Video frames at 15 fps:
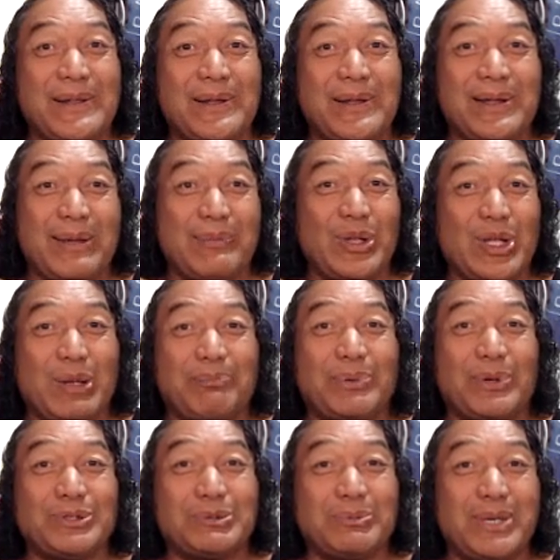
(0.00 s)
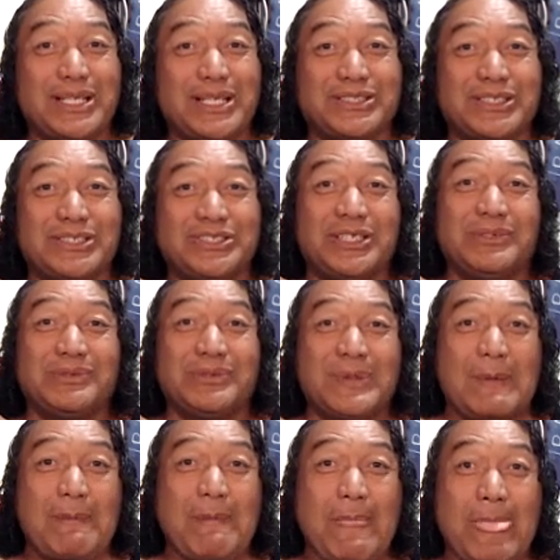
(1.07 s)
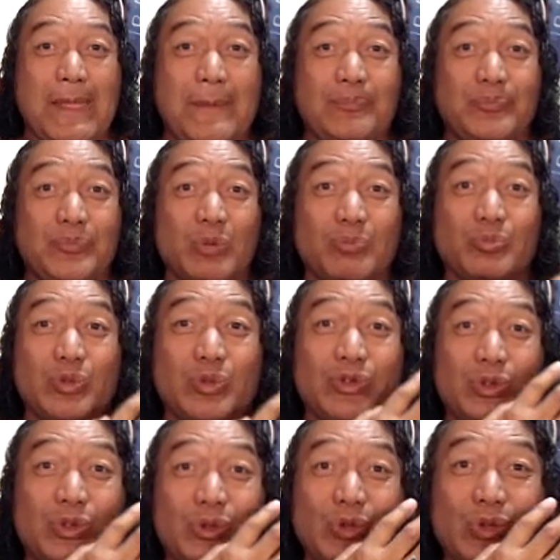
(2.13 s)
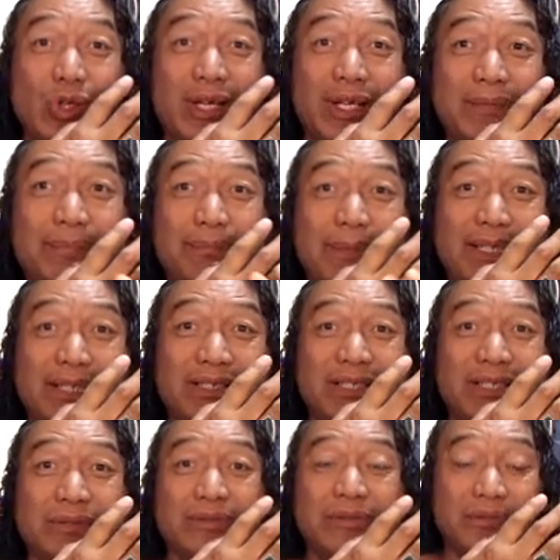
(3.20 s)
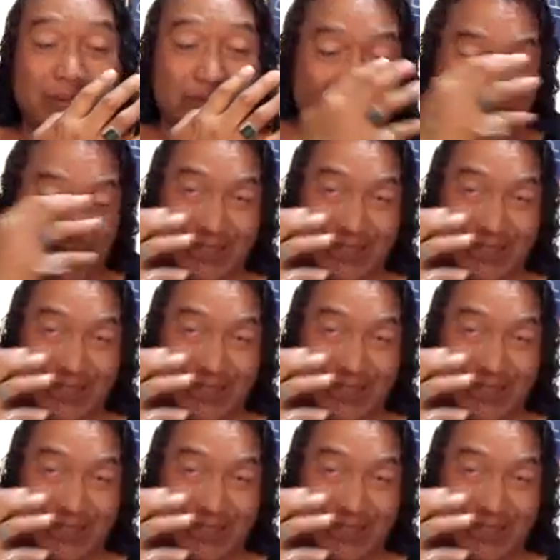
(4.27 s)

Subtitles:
I'm like a postmaster general, moving all light beings through my